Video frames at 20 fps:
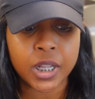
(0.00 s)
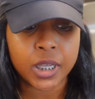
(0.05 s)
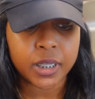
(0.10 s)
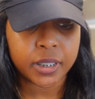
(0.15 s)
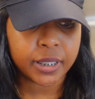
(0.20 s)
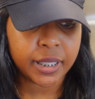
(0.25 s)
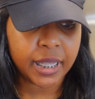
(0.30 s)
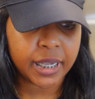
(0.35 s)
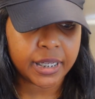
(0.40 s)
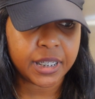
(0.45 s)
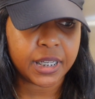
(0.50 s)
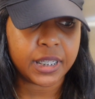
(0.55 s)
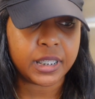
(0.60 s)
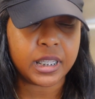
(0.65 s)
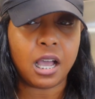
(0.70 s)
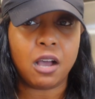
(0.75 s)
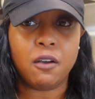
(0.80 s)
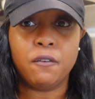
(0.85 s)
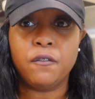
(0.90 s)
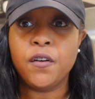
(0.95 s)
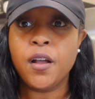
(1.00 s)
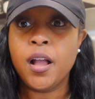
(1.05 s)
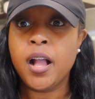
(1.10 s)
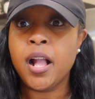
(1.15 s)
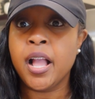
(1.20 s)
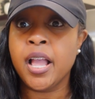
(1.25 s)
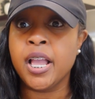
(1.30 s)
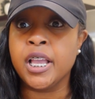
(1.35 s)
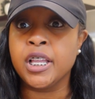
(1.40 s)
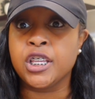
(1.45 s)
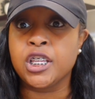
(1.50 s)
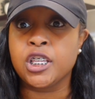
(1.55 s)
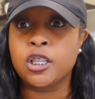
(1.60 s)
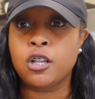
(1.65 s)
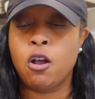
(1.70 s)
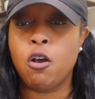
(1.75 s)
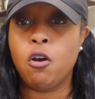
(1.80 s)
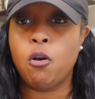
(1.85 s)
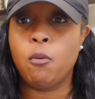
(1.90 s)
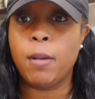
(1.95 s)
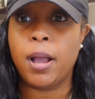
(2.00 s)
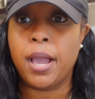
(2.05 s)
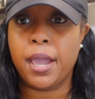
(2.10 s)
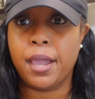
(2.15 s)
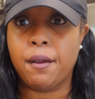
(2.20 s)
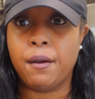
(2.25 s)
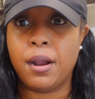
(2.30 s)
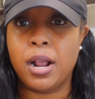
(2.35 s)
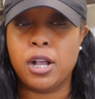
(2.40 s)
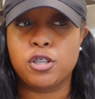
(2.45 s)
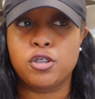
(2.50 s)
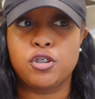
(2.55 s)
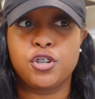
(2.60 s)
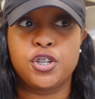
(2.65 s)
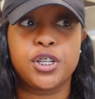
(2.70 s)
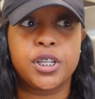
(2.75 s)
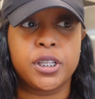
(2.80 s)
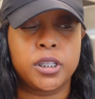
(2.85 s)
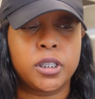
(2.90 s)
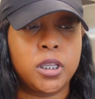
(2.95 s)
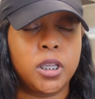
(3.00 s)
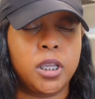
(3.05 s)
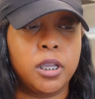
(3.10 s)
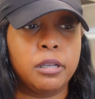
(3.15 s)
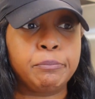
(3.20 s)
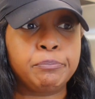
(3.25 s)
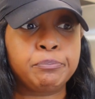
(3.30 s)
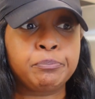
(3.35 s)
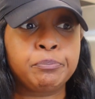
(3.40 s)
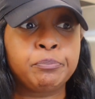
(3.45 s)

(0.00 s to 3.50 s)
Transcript: Snatch this off and just comb my hair out so she can see it.